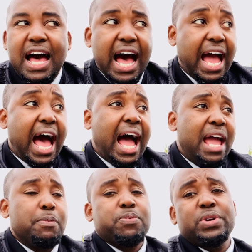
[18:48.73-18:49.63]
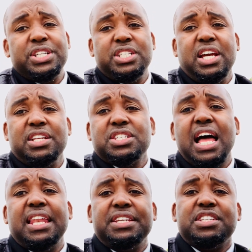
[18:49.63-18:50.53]
I appreciate
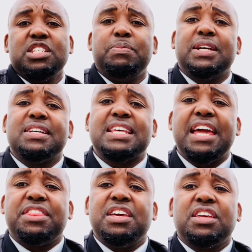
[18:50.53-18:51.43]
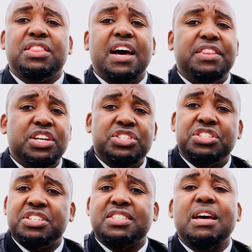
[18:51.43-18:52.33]
challenges because I think that there's
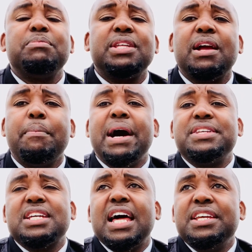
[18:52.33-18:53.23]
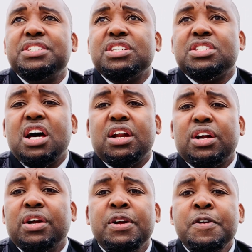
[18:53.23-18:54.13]
just something about challenges that
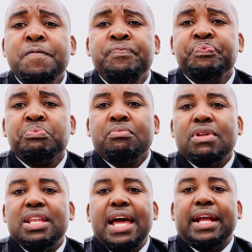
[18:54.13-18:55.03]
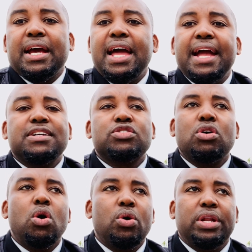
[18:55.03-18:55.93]
are like
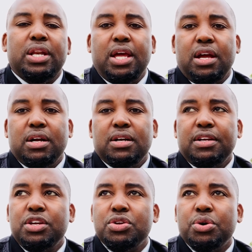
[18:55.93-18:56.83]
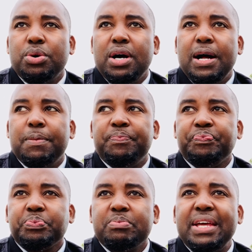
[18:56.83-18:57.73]
extraordinary.
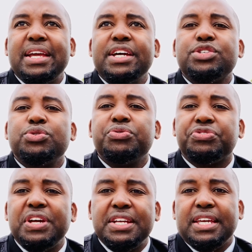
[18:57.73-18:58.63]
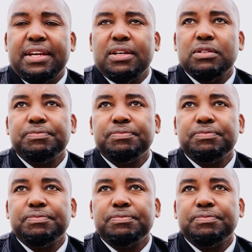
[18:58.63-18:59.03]
They get you thinking.